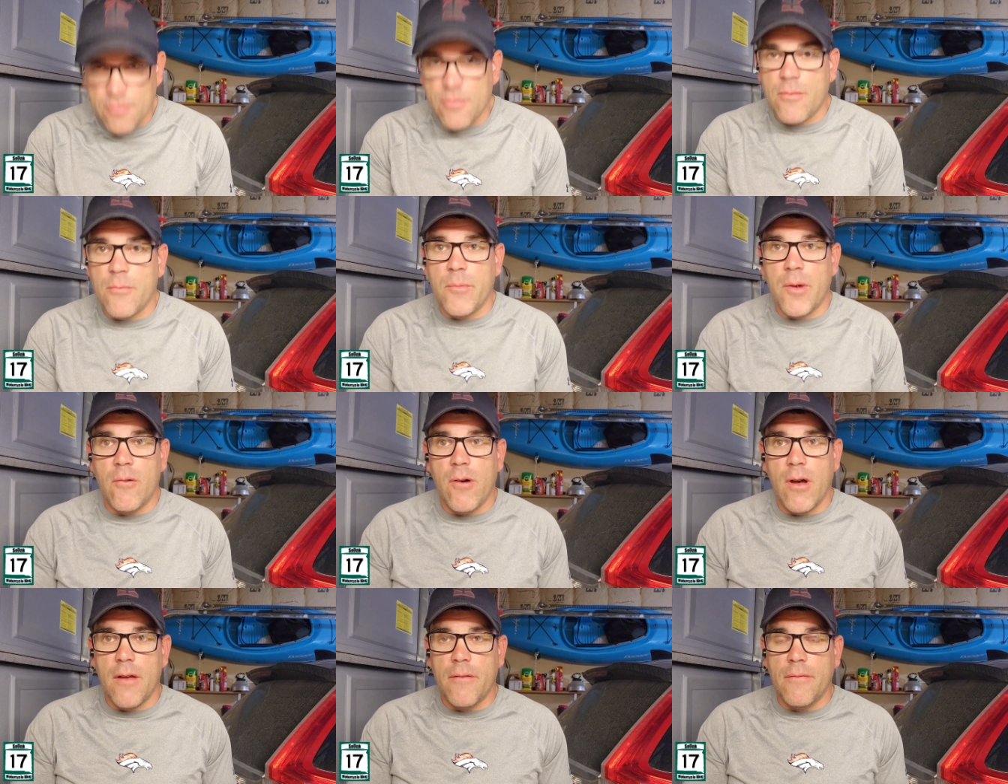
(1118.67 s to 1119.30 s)
one's from
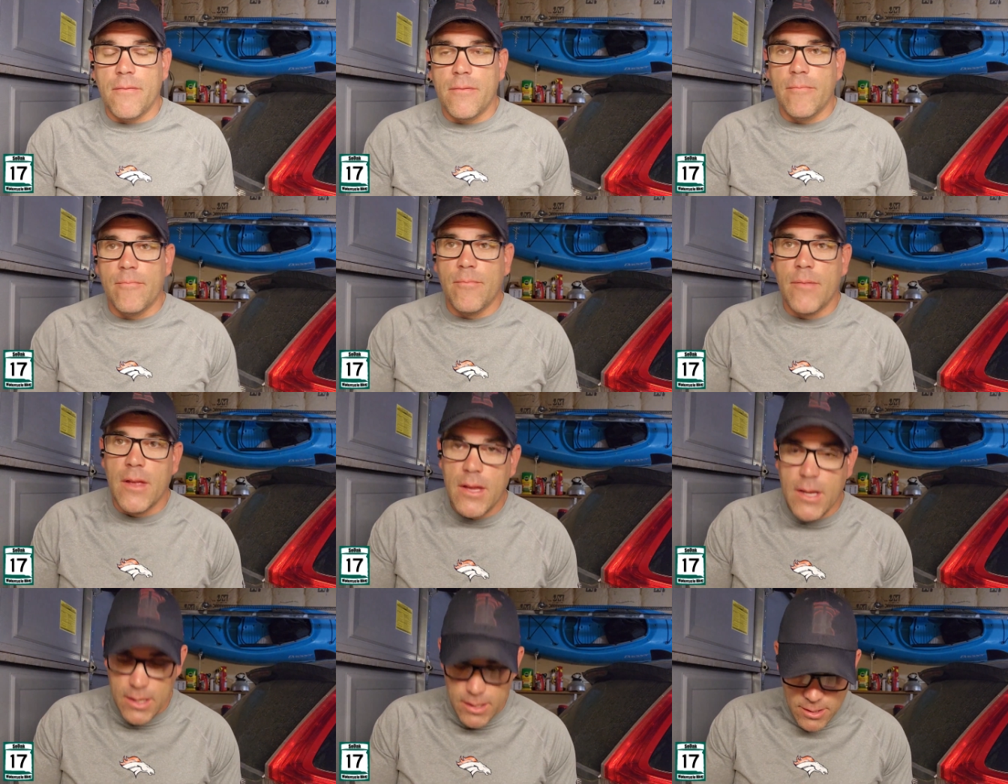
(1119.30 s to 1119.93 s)
my wife.
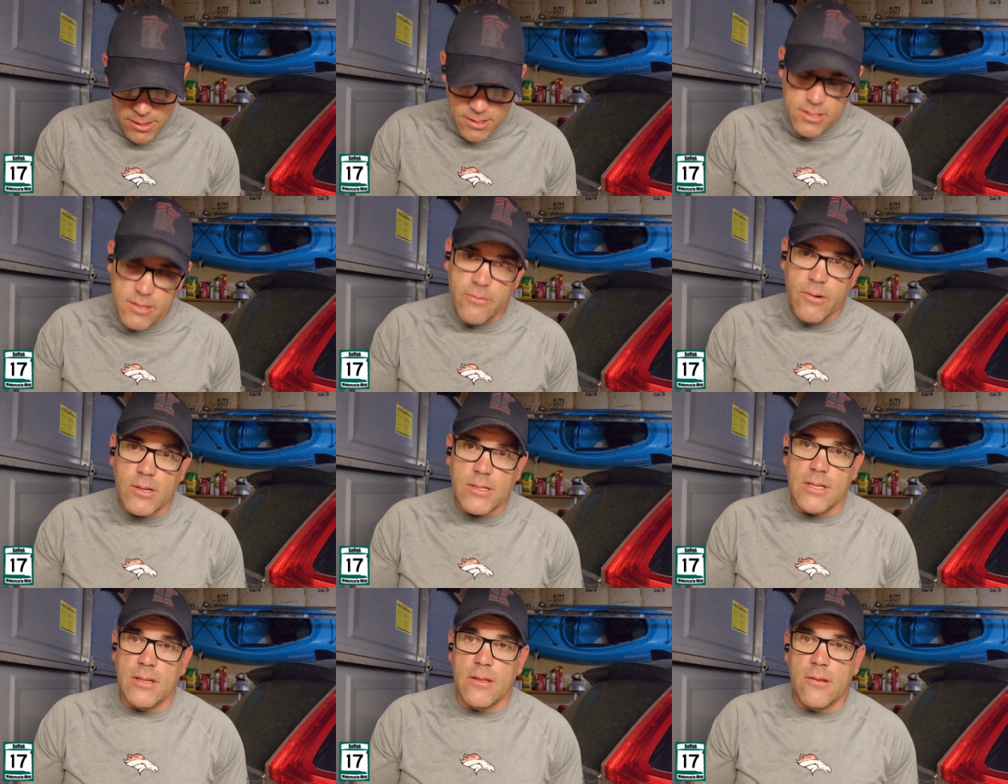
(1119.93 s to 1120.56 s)
She
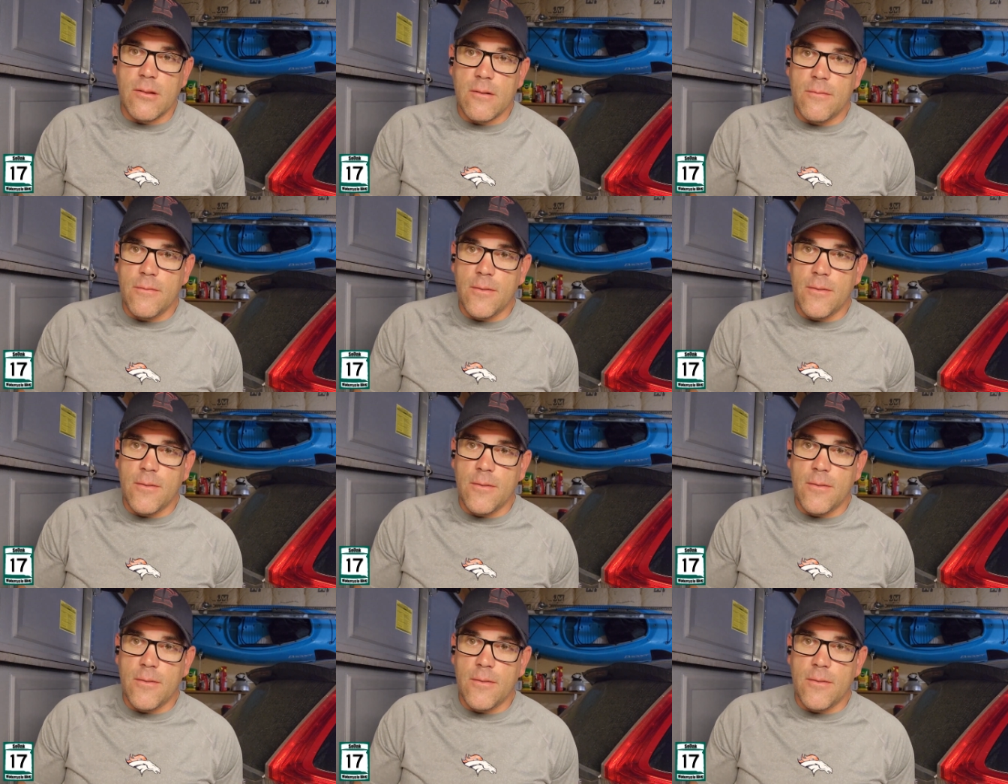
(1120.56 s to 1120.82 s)
works at a local